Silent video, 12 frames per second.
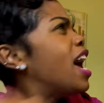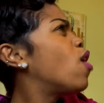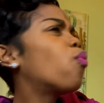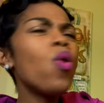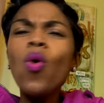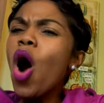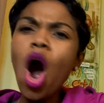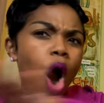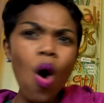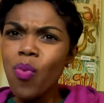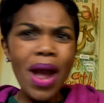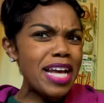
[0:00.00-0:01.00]
will
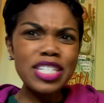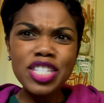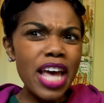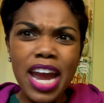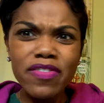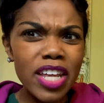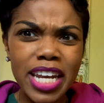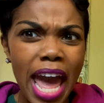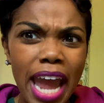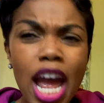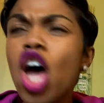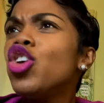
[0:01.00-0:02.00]
always save the
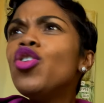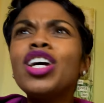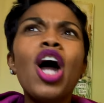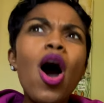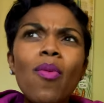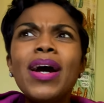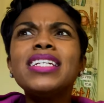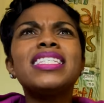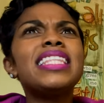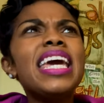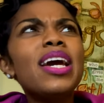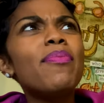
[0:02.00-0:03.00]
day. You can always
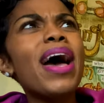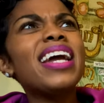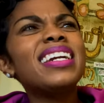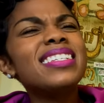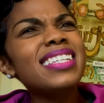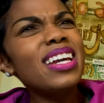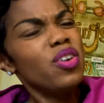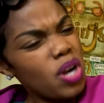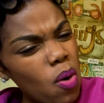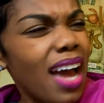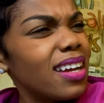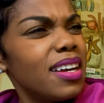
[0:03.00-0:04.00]
think about it and say, you
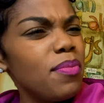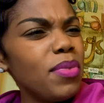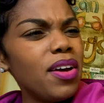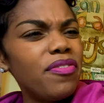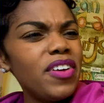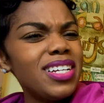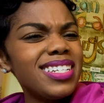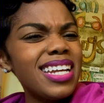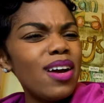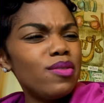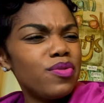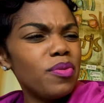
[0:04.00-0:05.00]
know what, get me a fish
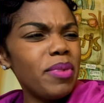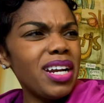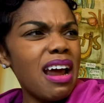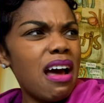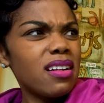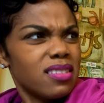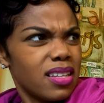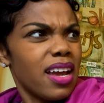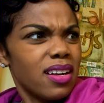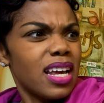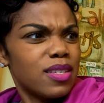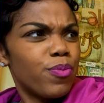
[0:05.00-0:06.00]
sandwich from McDonald's.
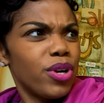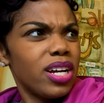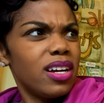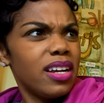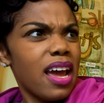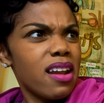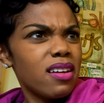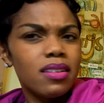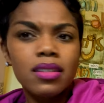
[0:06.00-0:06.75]
That's pretty good, ain't it?